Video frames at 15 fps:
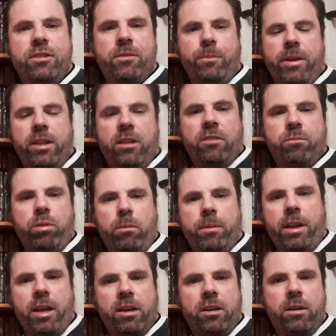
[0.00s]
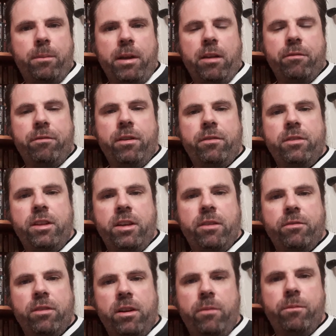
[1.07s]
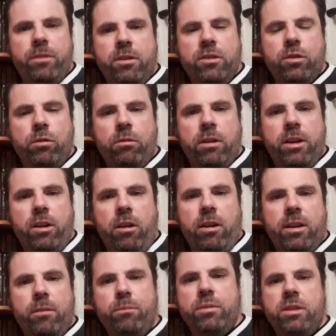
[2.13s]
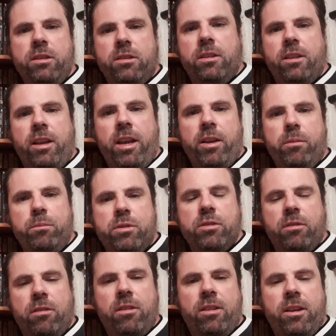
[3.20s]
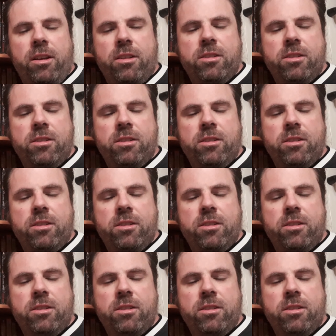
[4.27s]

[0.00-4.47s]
I've probably added about 50 different inventory items into the game sort of thing.